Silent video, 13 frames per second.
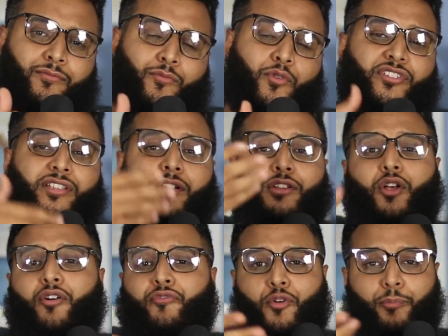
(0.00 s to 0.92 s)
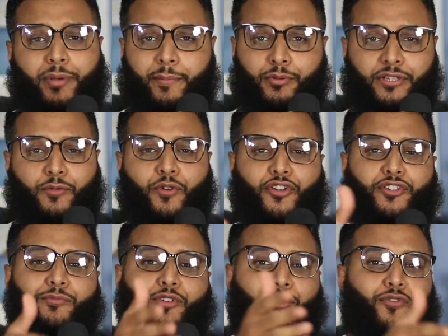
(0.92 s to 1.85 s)
Well, a lot of your people, they
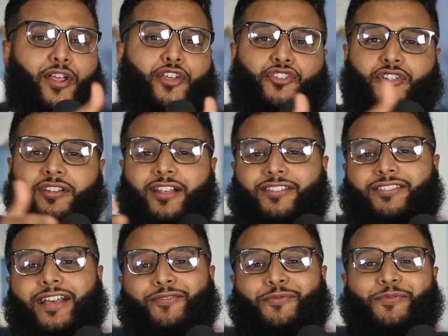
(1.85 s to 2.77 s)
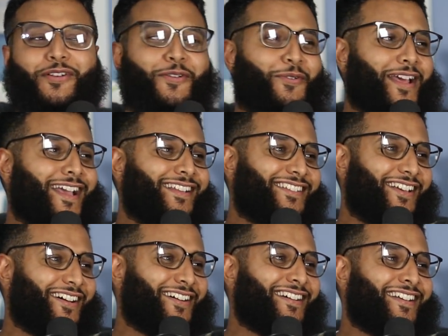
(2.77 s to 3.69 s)
worship the creation aside from the
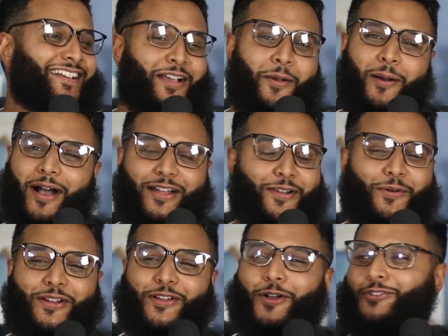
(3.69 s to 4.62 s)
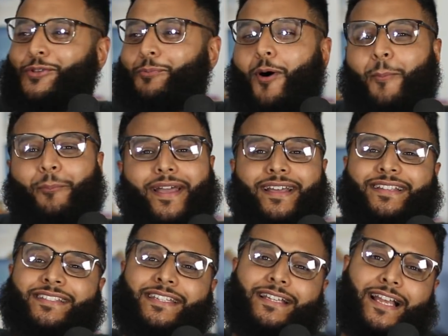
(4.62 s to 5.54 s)
creator. Well, I don't want to go to Bombay
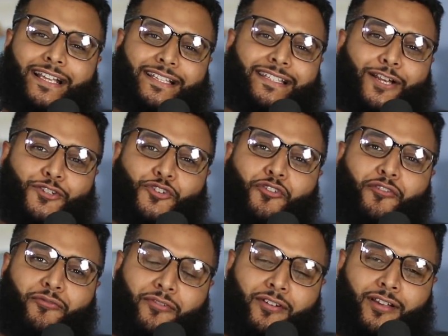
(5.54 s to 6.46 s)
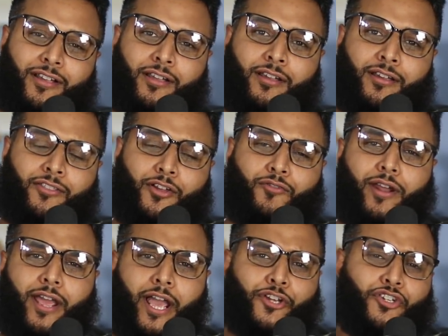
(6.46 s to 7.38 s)
and see like a statue of the
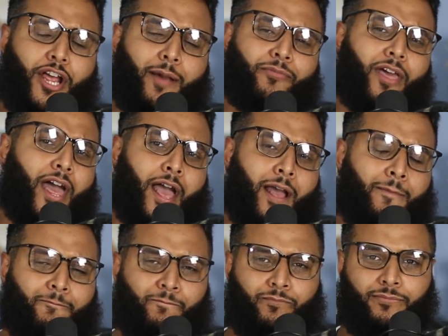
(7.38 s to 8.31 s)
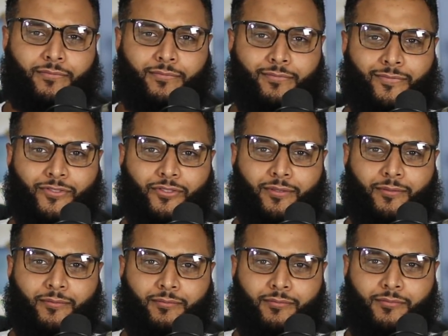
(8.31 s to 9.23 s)
great Hijab there.
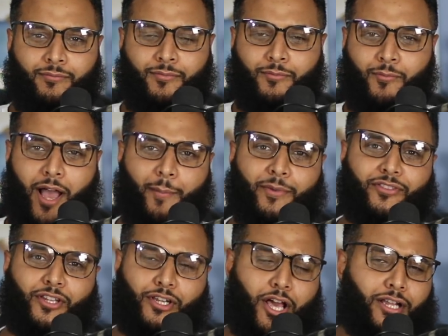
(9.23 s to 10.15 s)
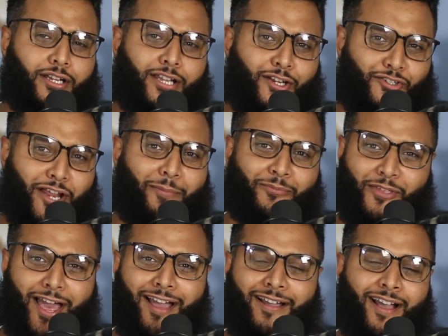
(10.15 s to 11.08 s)
Mohammed the learned Hijab
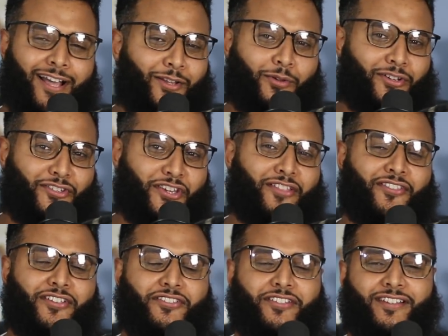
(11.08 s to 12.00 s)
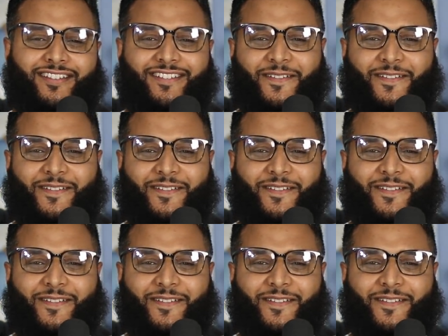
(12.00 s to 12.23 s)
there. I don't want to see this.